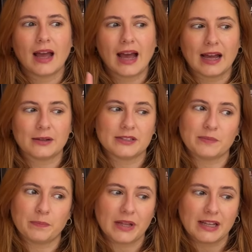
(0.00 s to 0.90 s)
has
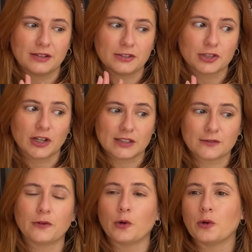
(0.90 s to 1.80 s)
been
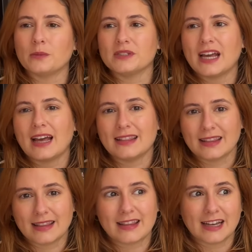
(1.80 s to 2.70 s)
transformed and
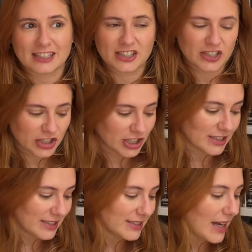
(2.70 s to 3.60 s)
thus
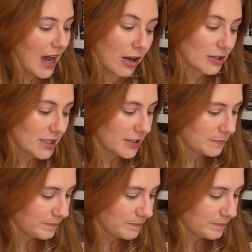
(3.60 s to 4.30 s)
shunted out.